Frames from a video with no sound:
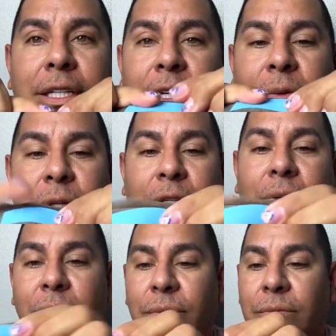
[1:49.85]
Here we
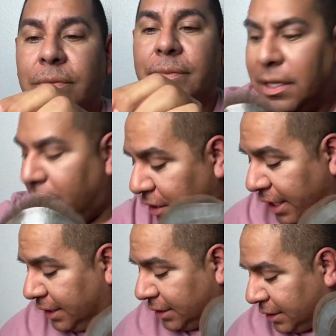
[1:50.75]
go.
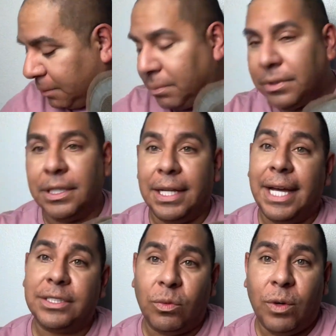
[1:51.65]
This can
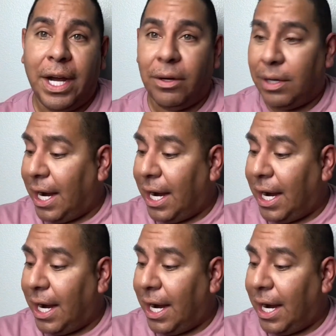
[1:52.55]
last a while.